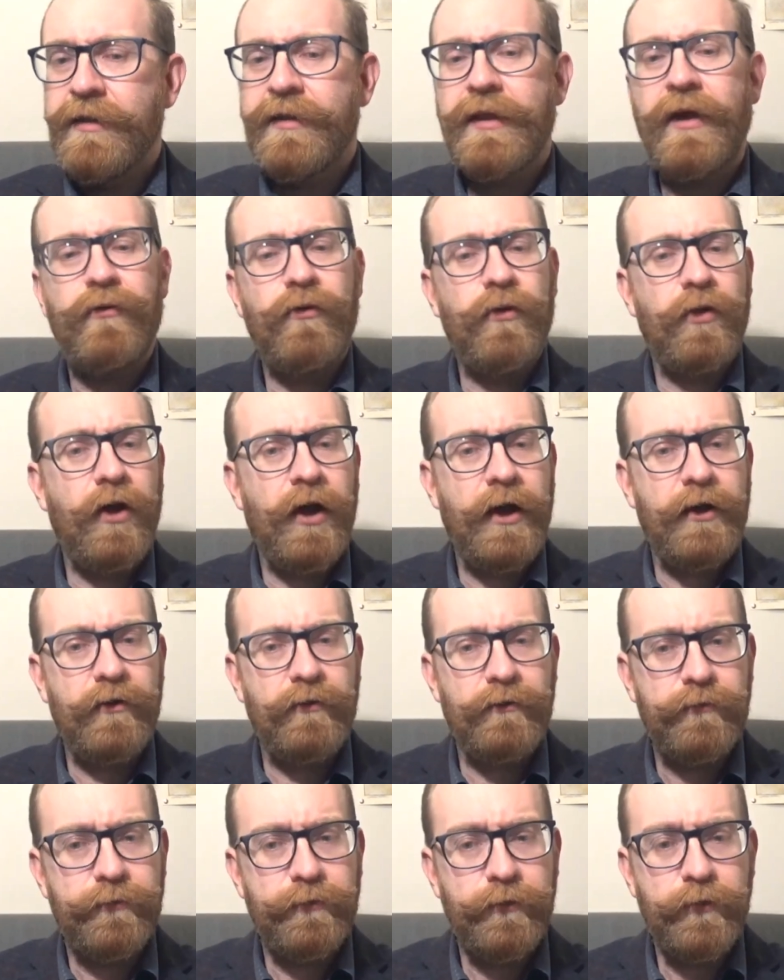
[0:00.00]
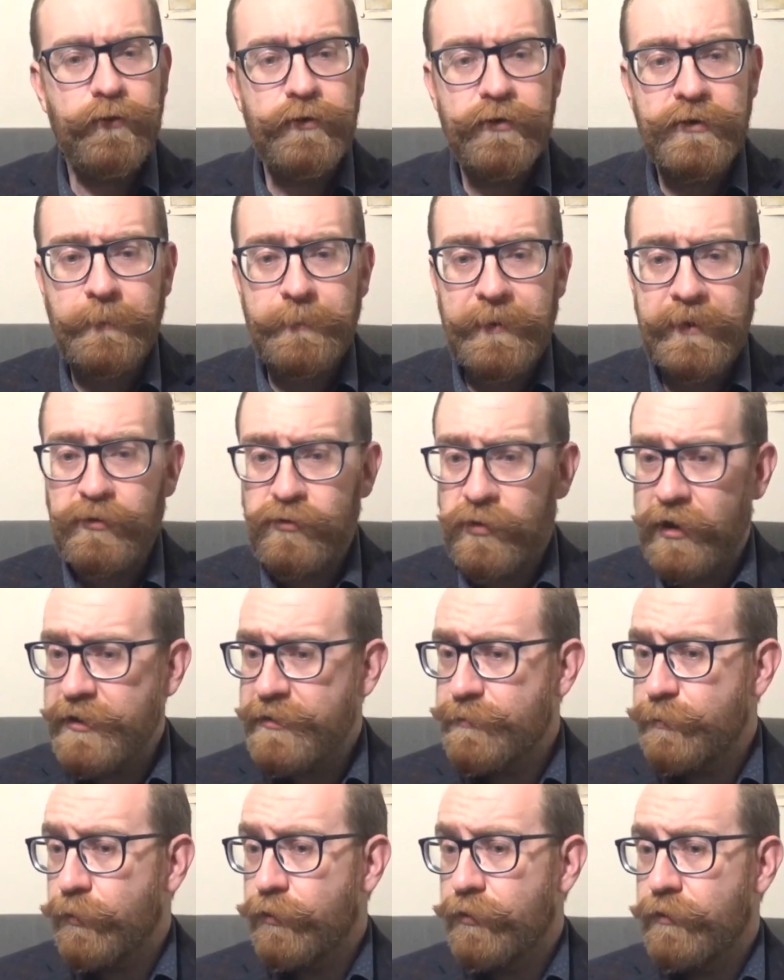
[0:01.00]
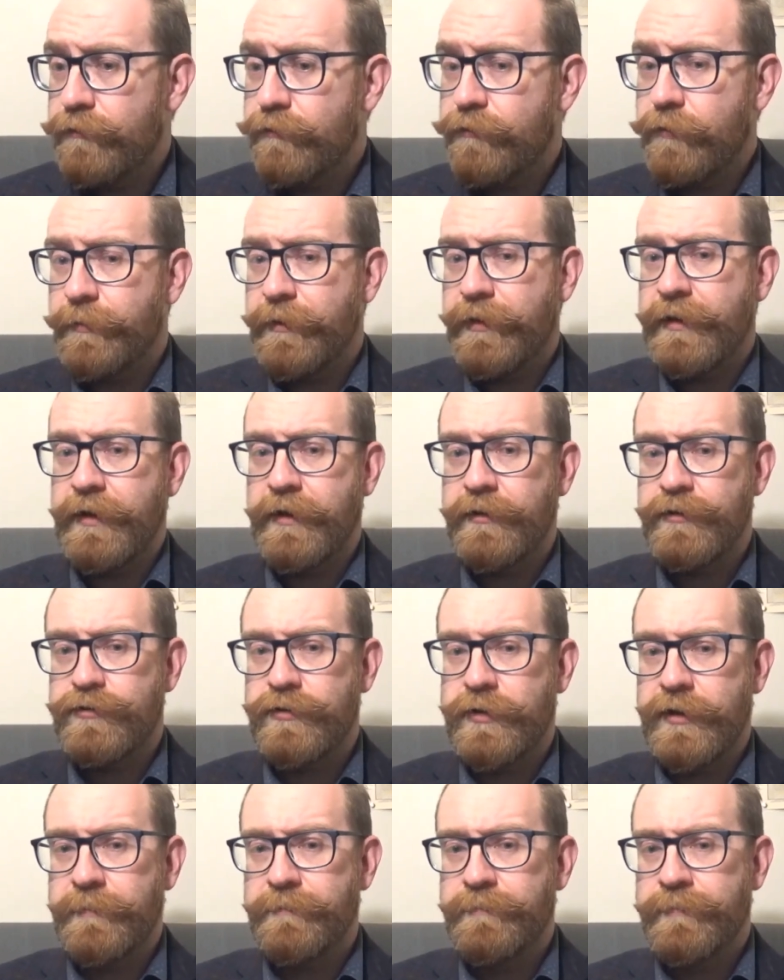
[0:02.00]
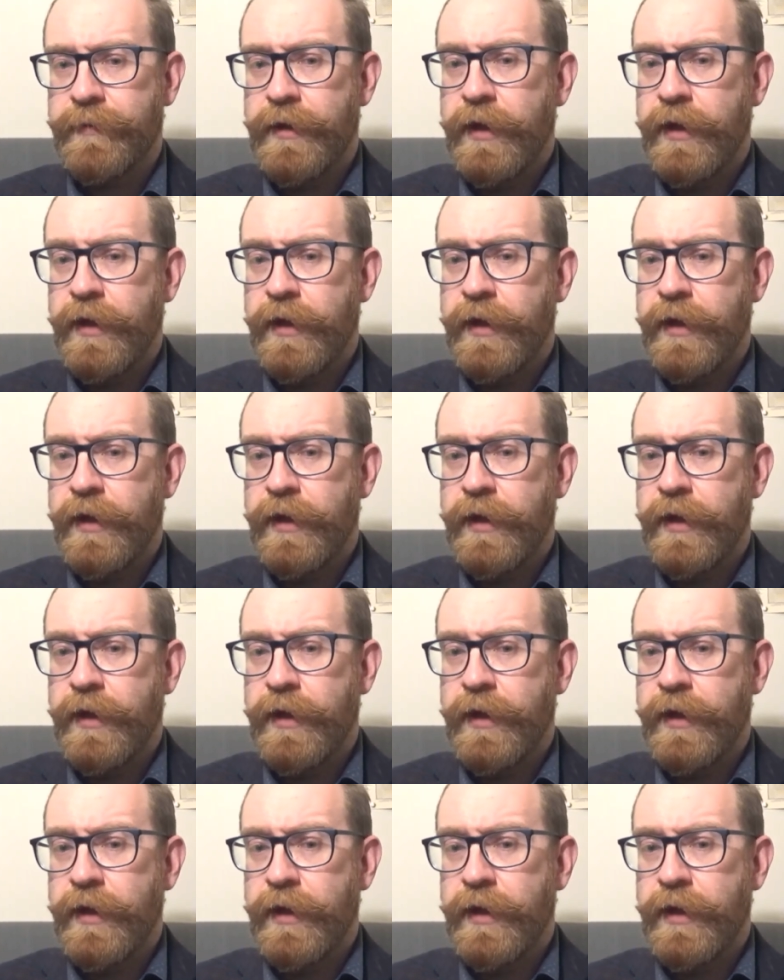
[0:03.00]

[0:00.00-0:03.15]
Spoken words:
They relied on food to be transported from the country.